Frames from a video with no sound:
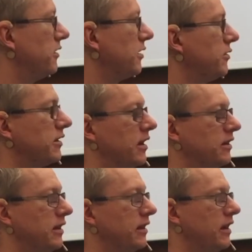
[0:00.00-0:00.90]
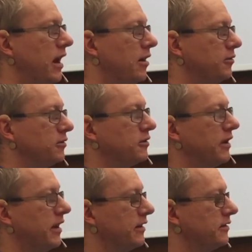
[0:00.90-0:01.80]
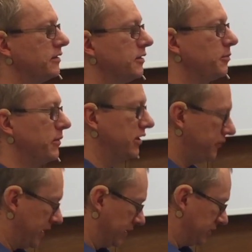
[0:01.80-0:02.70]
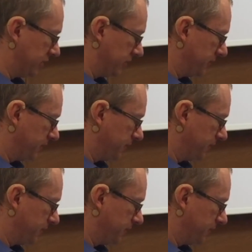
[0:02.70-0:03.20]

liquid can get out and in much faster.